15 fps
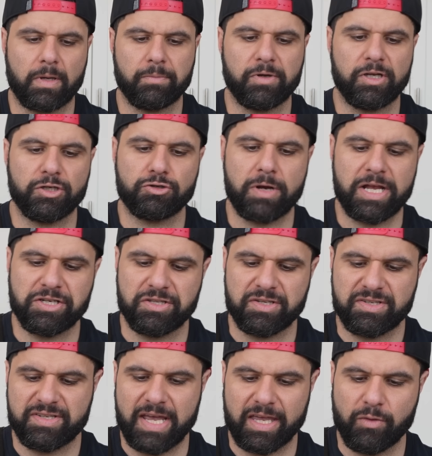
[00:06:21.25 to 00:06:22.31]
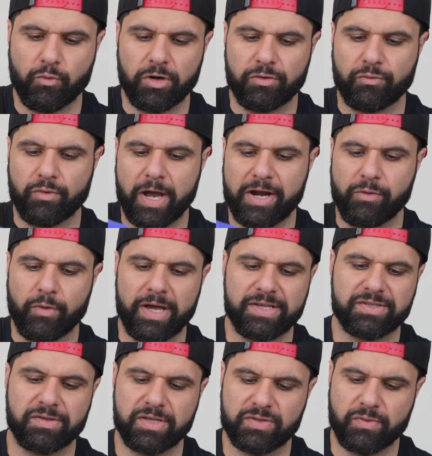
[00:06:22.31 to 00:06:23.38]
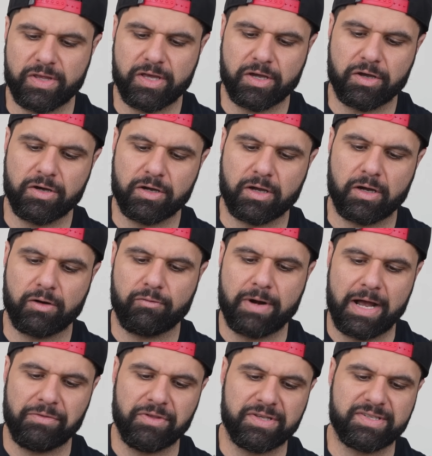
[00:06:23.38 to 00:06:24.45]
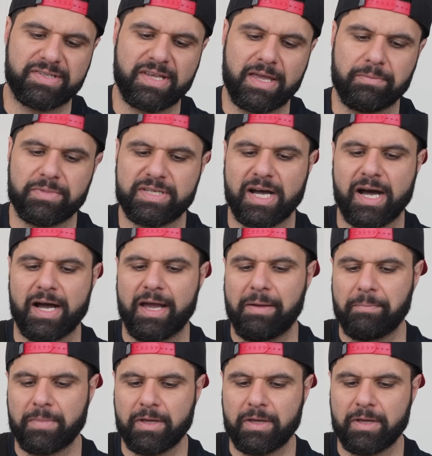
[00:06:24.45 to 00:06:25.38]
I'm gonna dredge the second one right away so this way they cook around the same time.